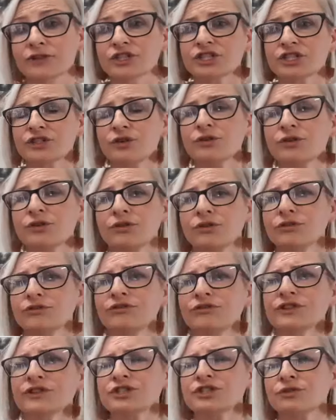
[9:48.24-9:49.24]
sure,
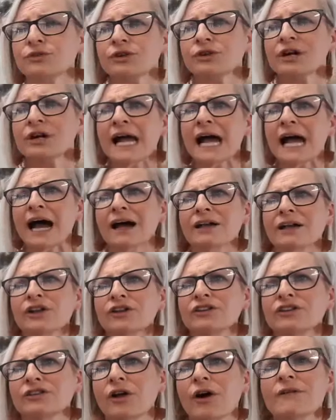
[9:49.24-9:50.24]
for sure.
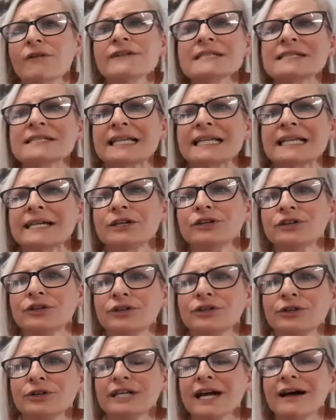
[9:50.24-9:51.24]
Obviously,
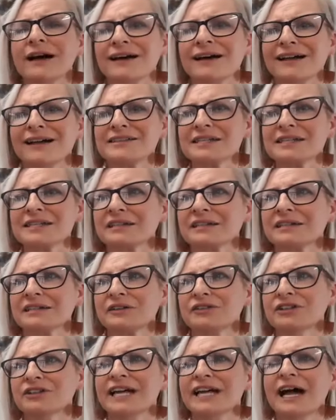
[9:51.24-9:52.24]
you can't
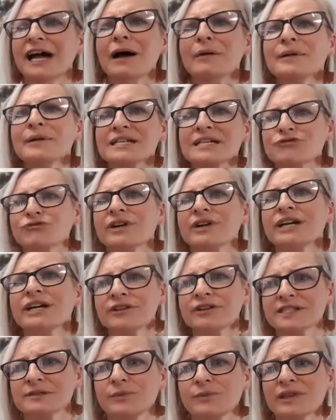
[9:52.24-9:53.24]
be as
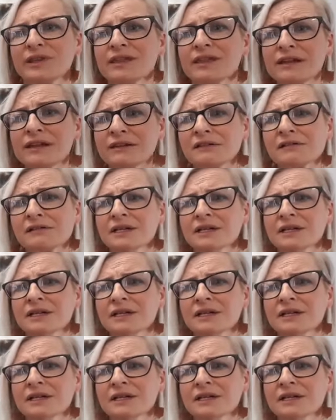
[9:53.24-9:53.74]
rigorous with it.